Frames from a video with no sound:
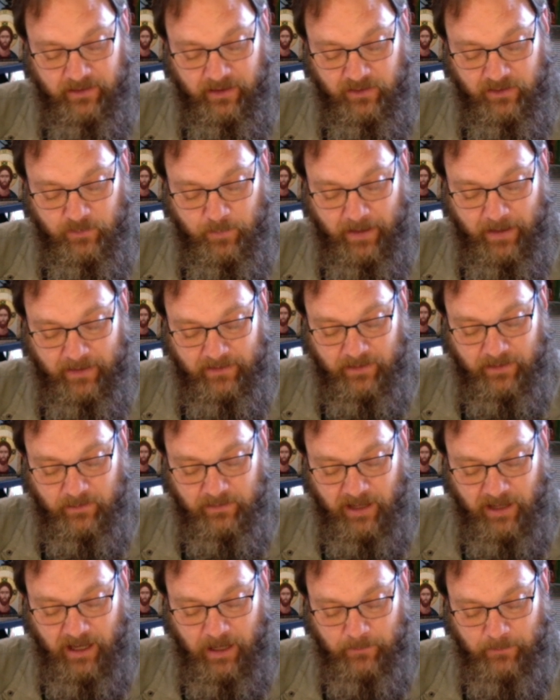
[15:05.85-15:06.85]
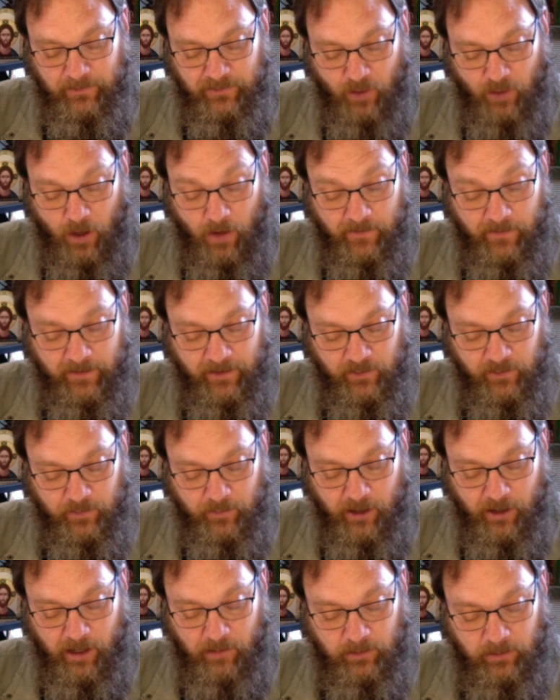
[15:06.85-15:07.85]
and spend some time solving this
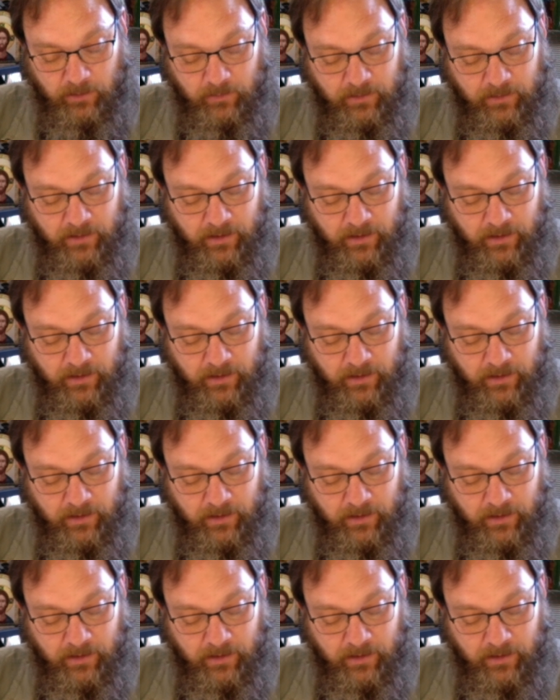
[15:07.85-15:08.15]
problem.